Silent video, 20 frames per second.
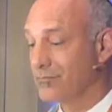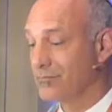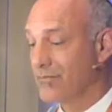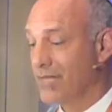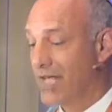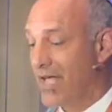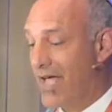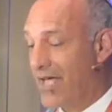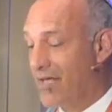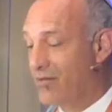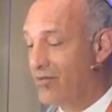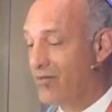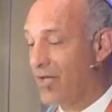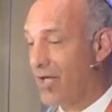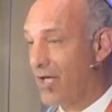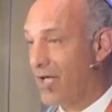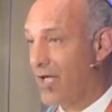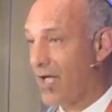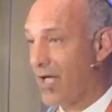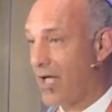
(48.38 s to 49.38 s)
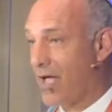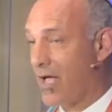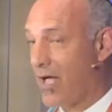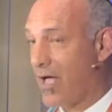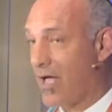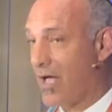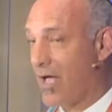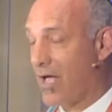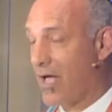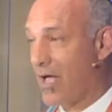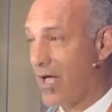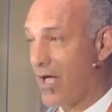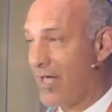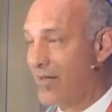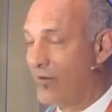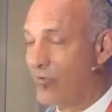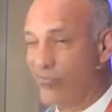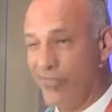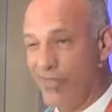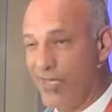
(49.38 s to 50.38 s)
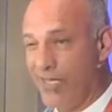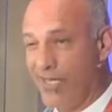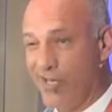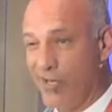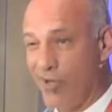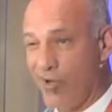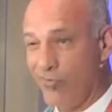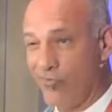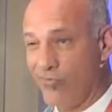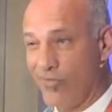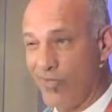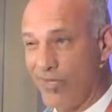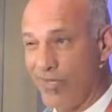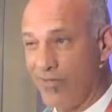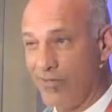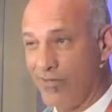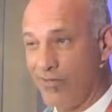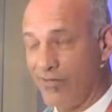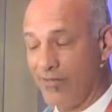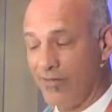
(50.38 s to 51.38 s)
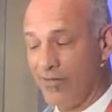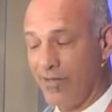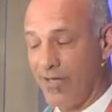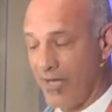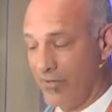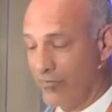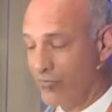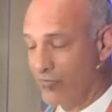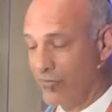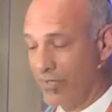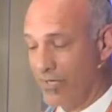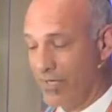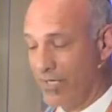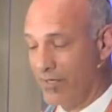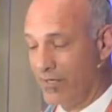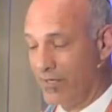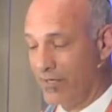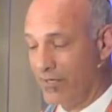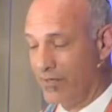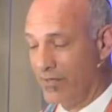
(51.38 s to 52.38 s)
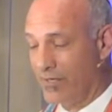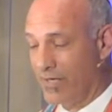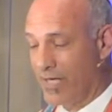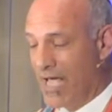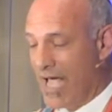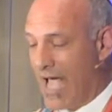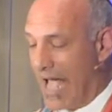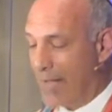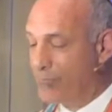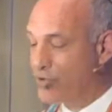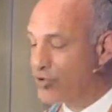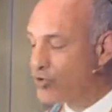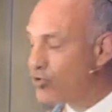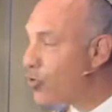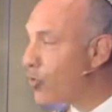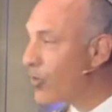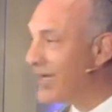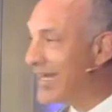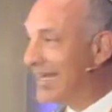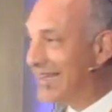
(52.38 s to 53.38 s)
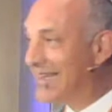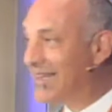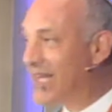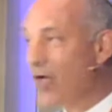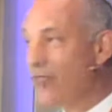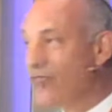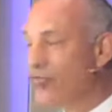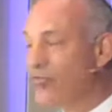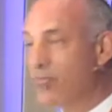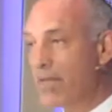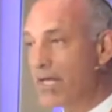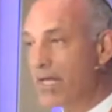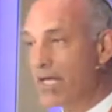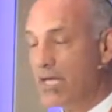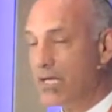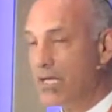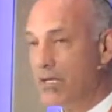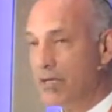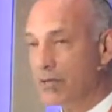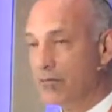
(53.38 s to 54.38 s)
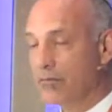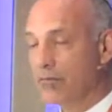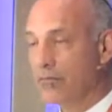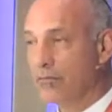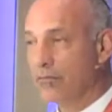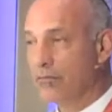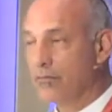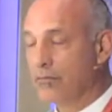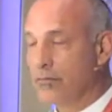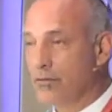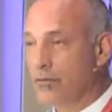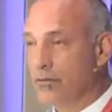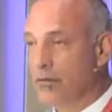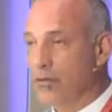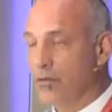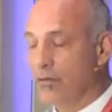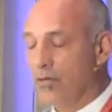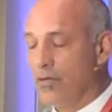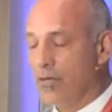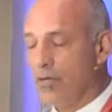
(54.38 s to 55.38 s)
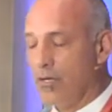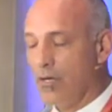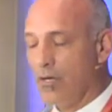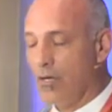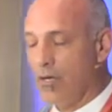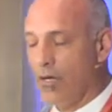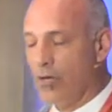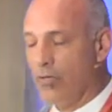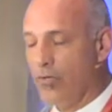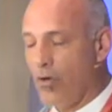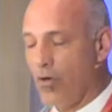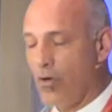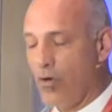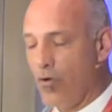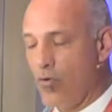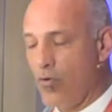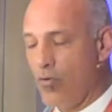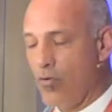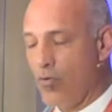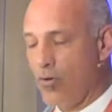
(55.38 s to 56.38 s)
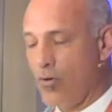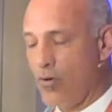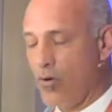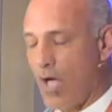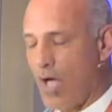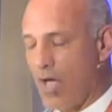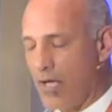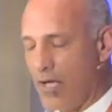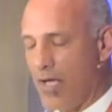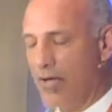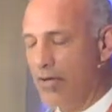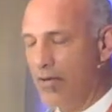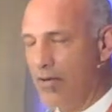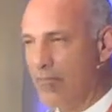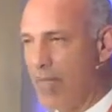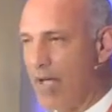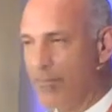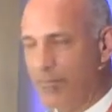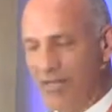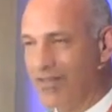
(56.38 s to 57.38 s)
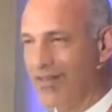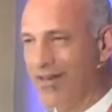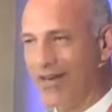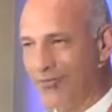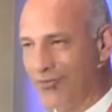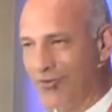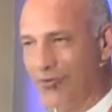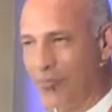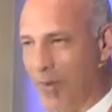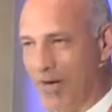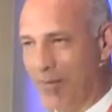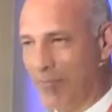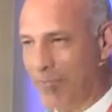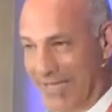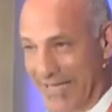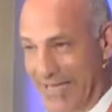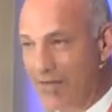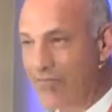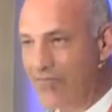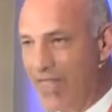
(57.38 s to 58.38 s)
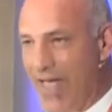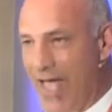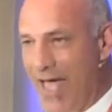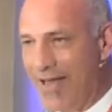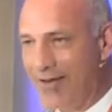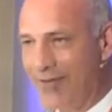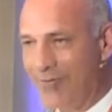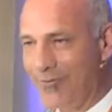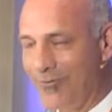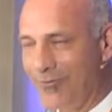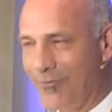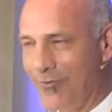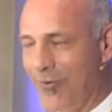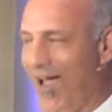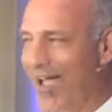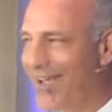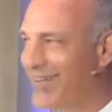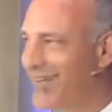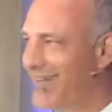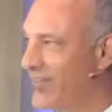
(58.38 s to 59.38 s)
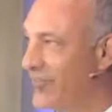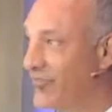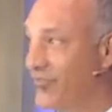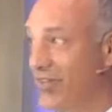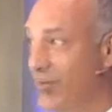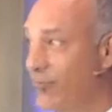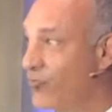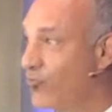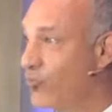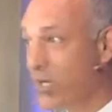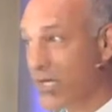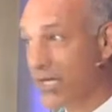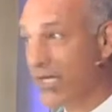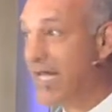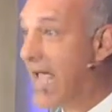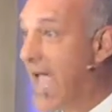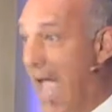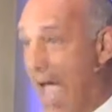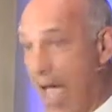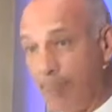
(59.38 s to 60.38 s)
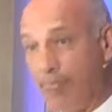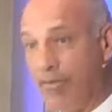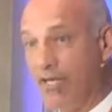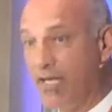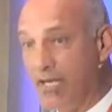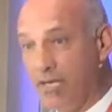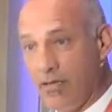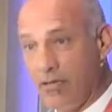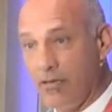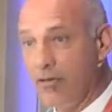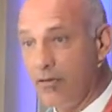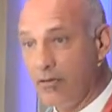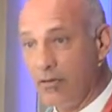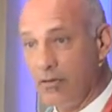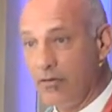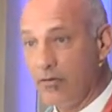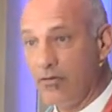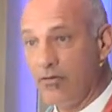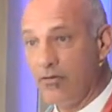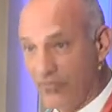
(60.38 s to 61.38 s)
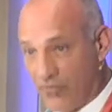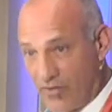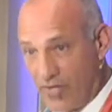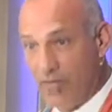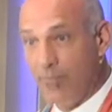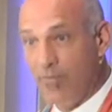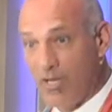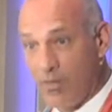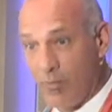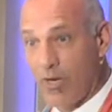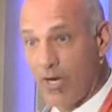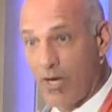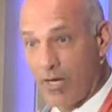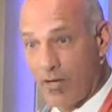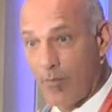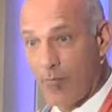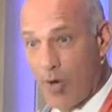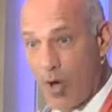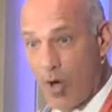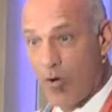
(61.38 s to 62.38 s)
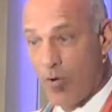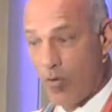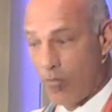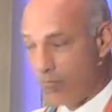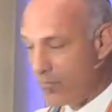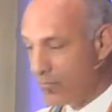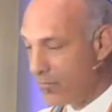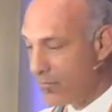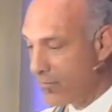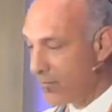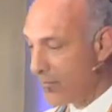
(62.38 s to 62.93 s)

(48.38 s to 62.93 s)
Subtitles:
And I don't think he knows it, actually. I'm sure he loves me, although it might be that I just want to believe that, right? He seems really happy to see me when I come home.